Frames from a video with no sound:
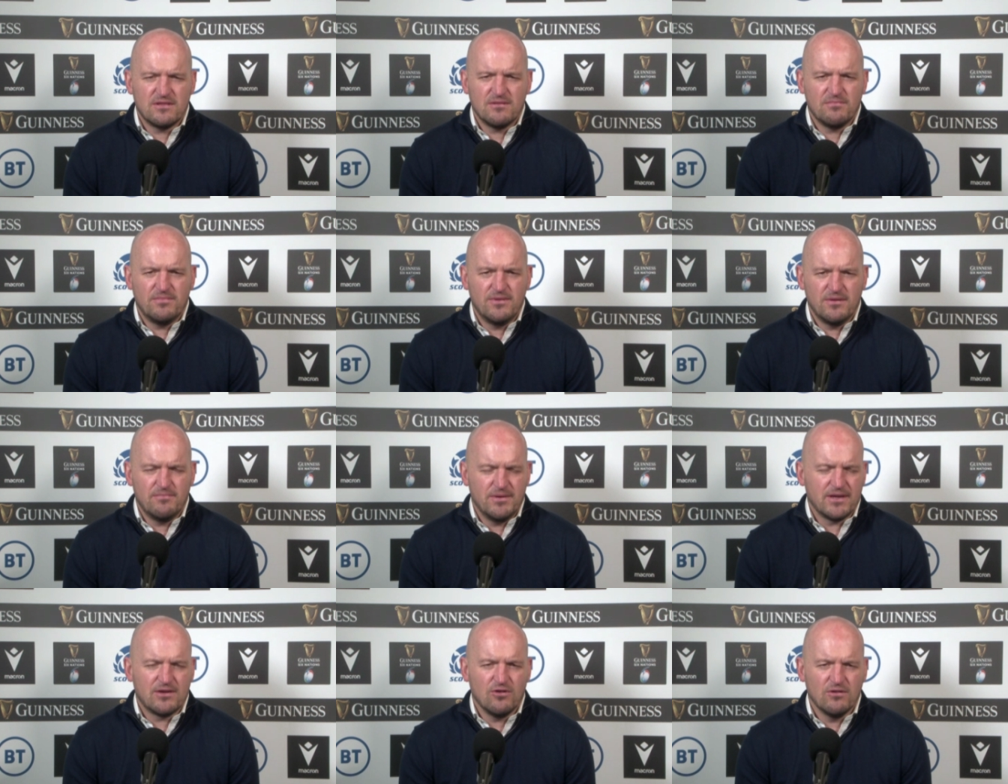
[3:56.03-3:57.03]
the big
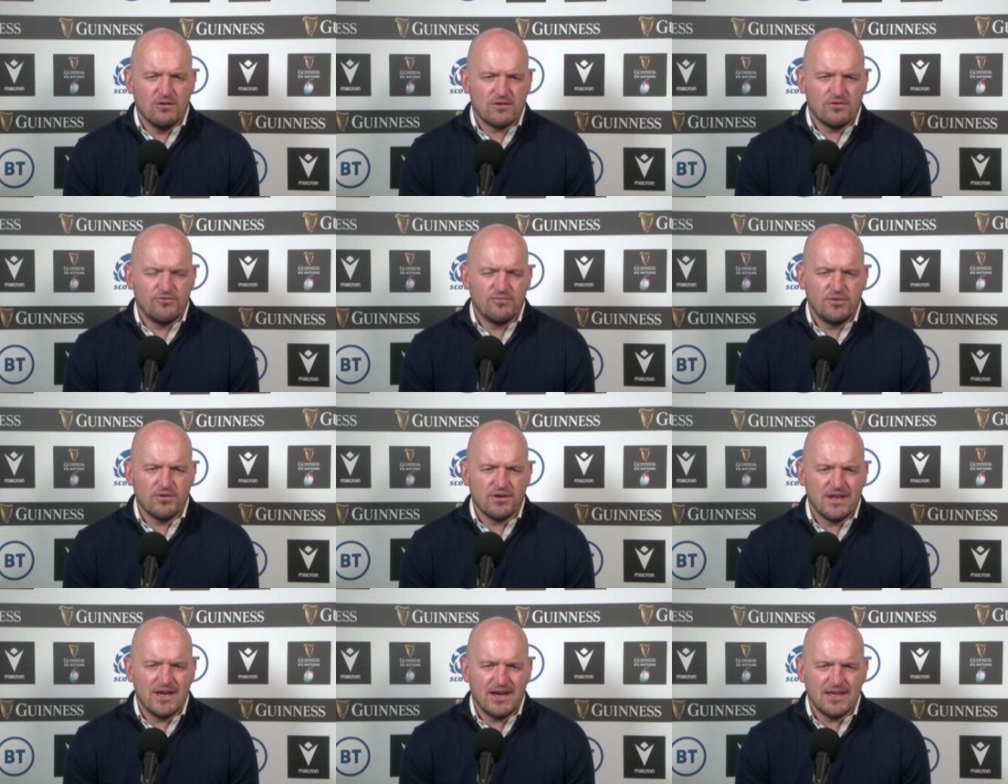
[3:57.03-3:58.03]
co- contributor in
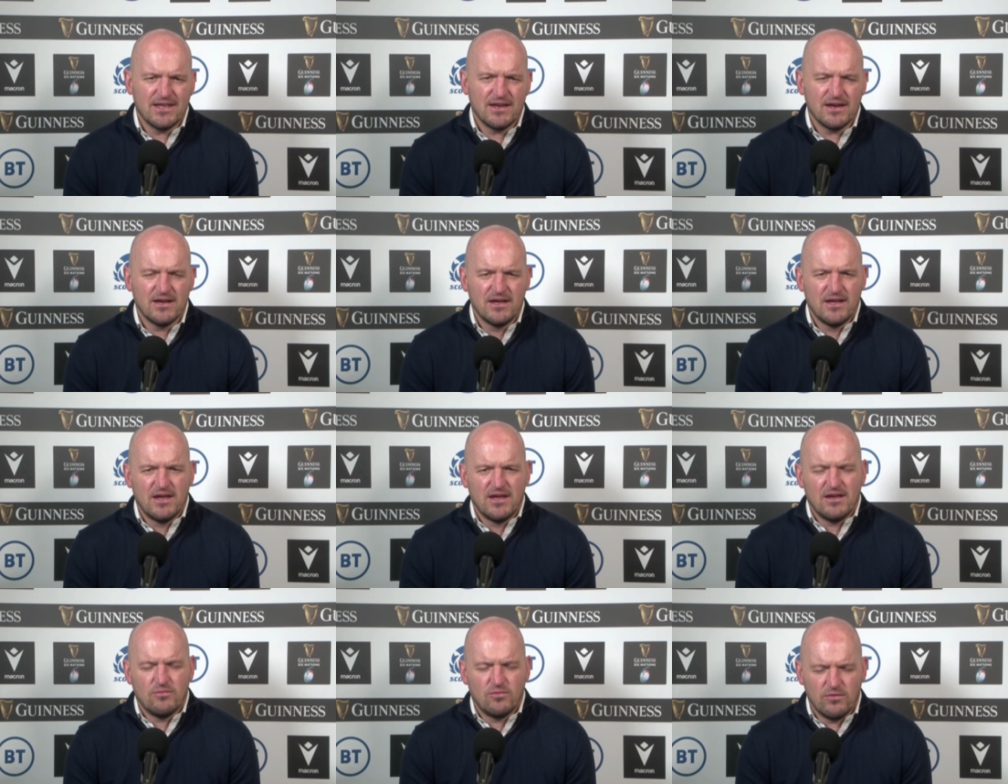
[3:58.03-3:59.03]
that area.
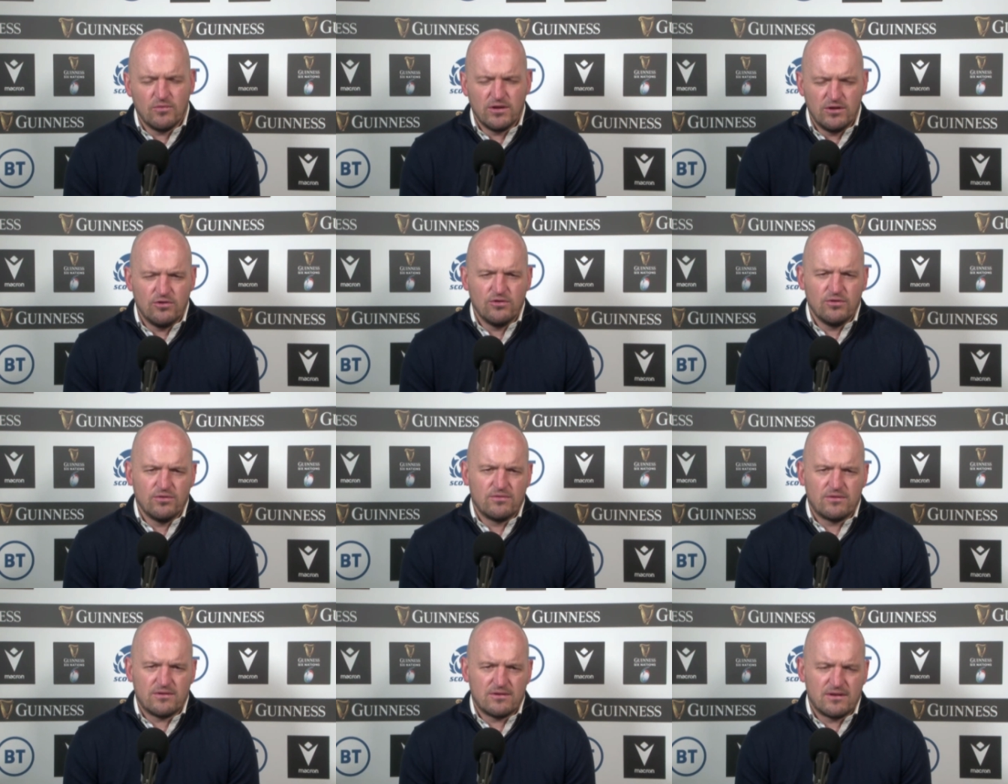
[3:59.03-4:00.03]
We, we knew
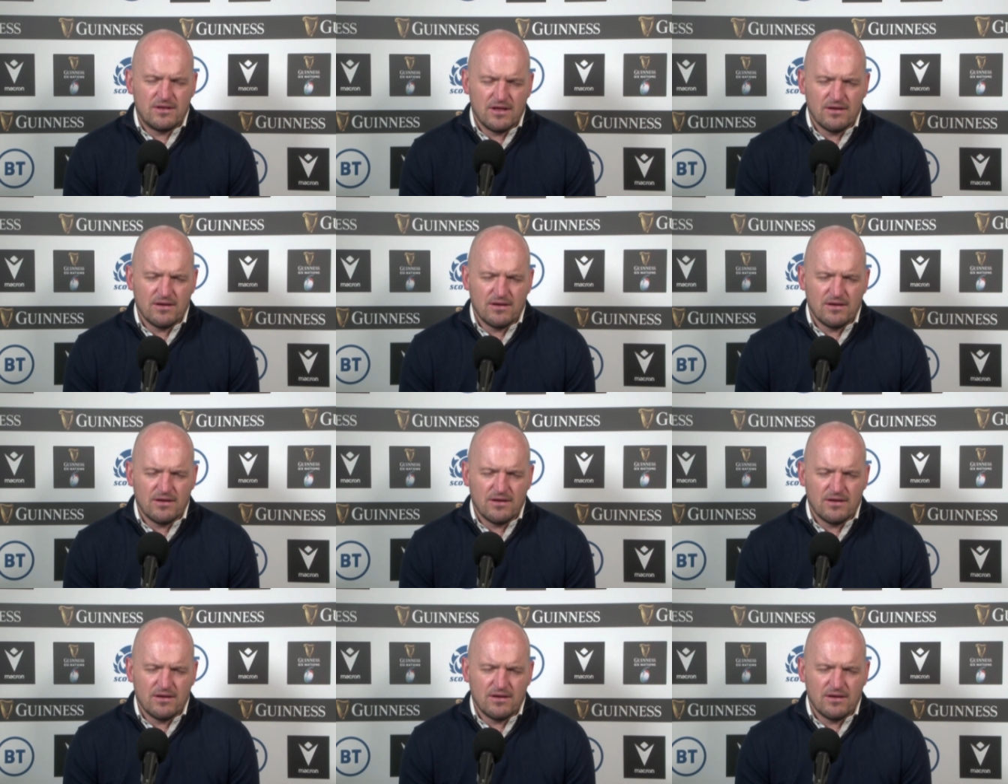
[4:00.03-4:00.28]
that